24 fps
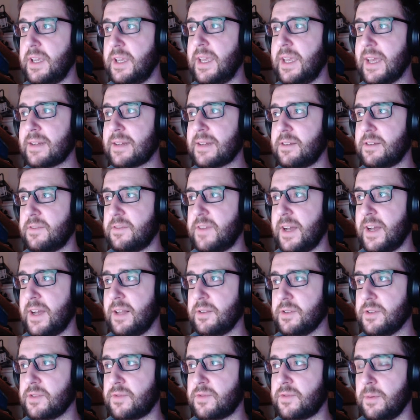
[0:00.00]
get the
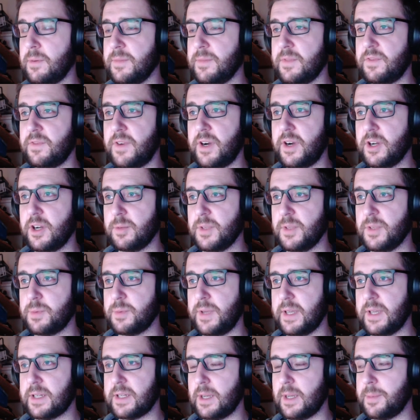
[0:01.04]
values from the variables
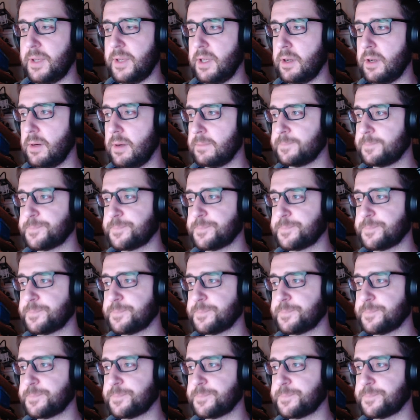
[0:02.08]
we had up here.